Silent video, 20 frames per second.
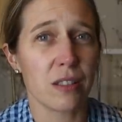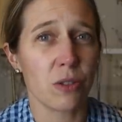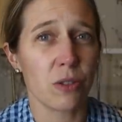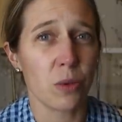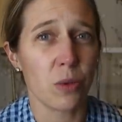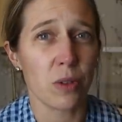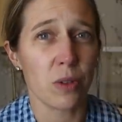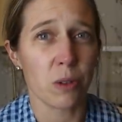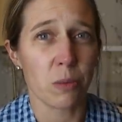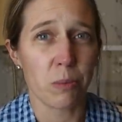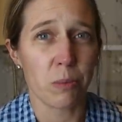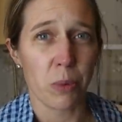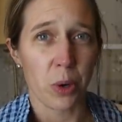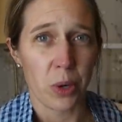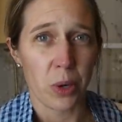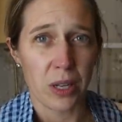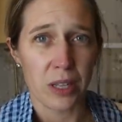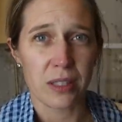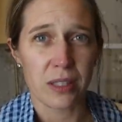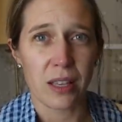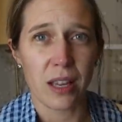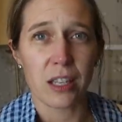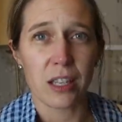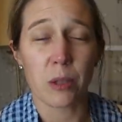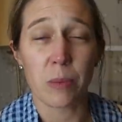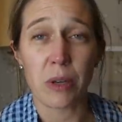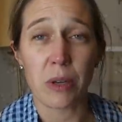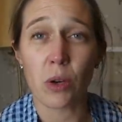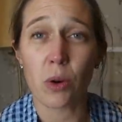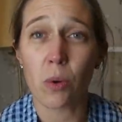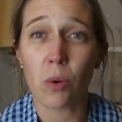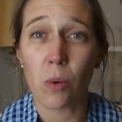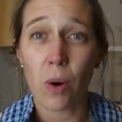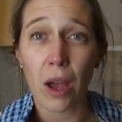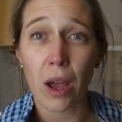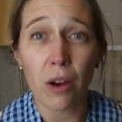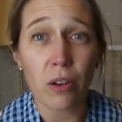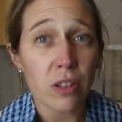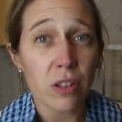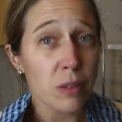to the bodice, and to be
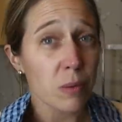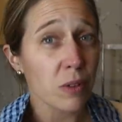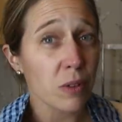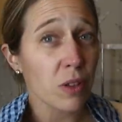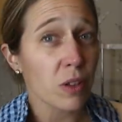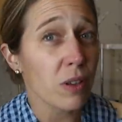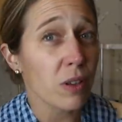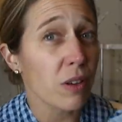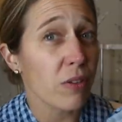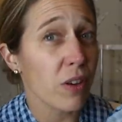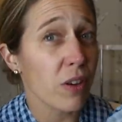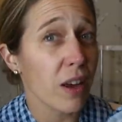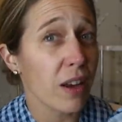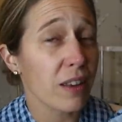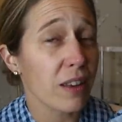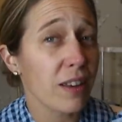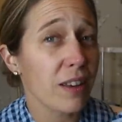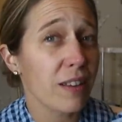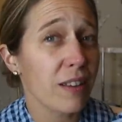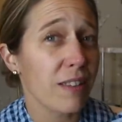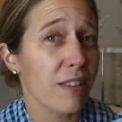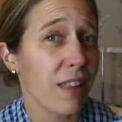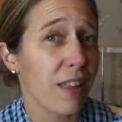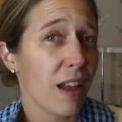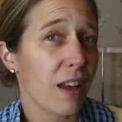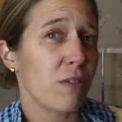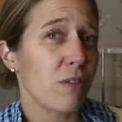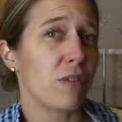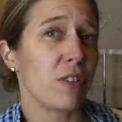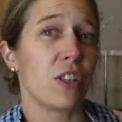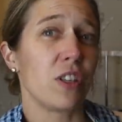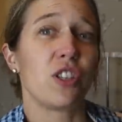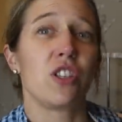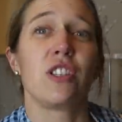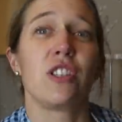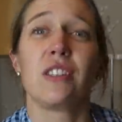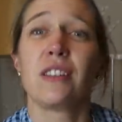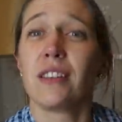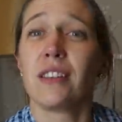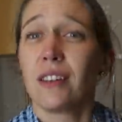quite honest with you, if I can get that
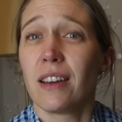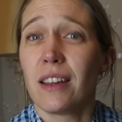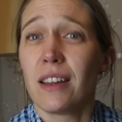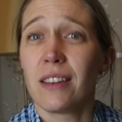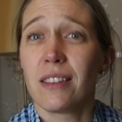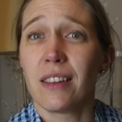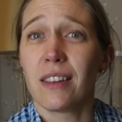finished tonight,